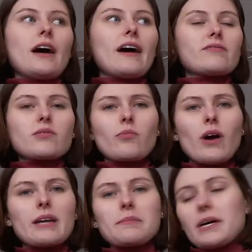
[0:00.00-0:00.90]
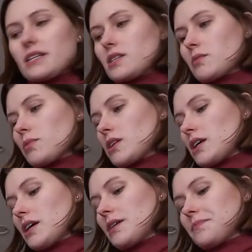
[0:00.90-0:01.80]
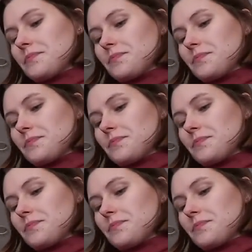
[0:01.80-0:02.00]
I have some wine pens you can put in there.